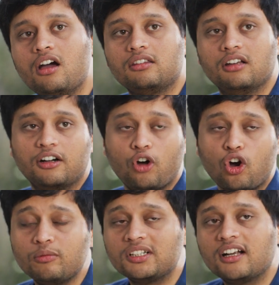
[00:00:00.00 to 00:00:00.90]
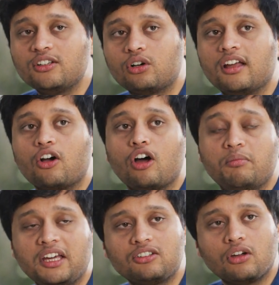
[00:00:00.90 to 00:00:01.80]
the documents that you click on
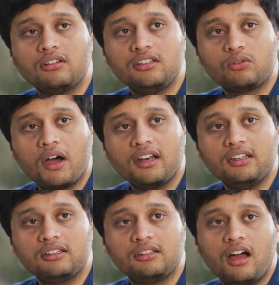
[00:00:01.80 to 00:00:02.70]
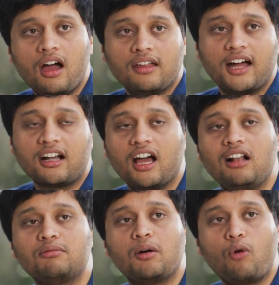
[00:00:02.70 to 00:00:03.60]
based on these queries that
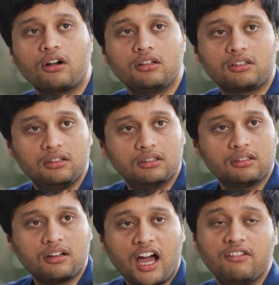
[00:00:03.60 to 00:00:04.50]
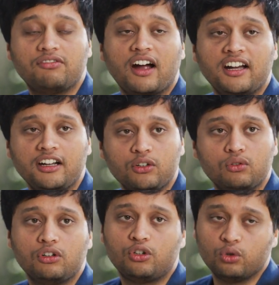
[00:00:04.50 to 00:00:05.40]
helps our models learn and
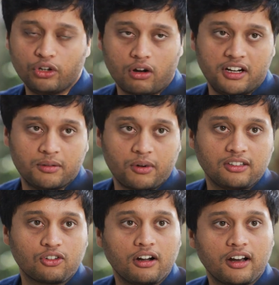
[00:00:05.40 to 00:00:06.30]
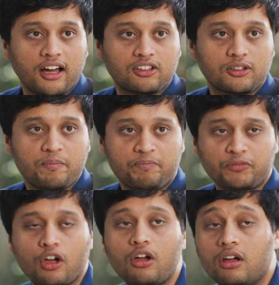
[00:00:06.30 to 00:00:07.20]
fine-tune to your enterprise context.
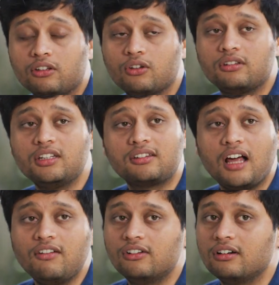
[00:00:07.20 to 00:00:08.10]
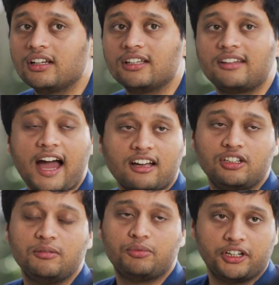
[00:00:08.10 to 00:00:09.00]
So this self-learning is
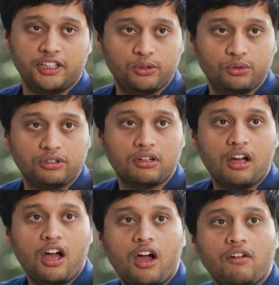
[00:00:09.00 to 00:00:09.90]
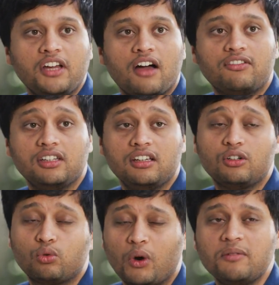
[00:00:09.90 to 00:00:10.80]
actually pretty huge. We have seen
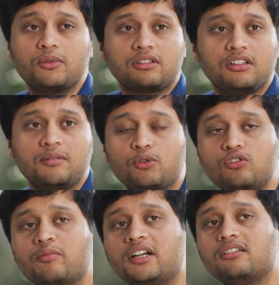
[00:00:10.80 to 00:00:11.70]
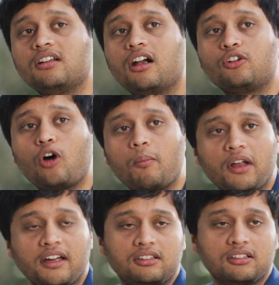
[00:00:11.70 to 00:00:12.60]
20% improvements in our
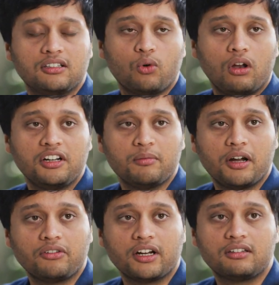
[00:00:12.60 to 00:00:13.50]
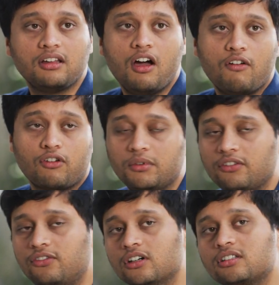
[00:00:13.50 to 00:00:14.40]
top-line search quality metrics from the
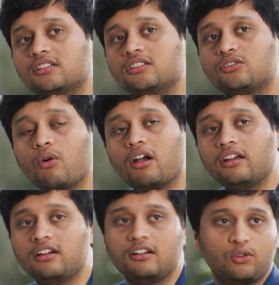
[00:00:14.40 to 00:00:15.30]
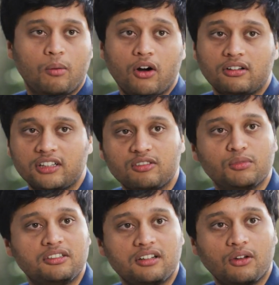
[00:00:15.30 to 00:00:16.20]
first search query to about 6
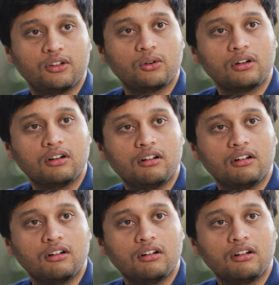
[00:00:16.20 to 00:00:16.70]
months down the road.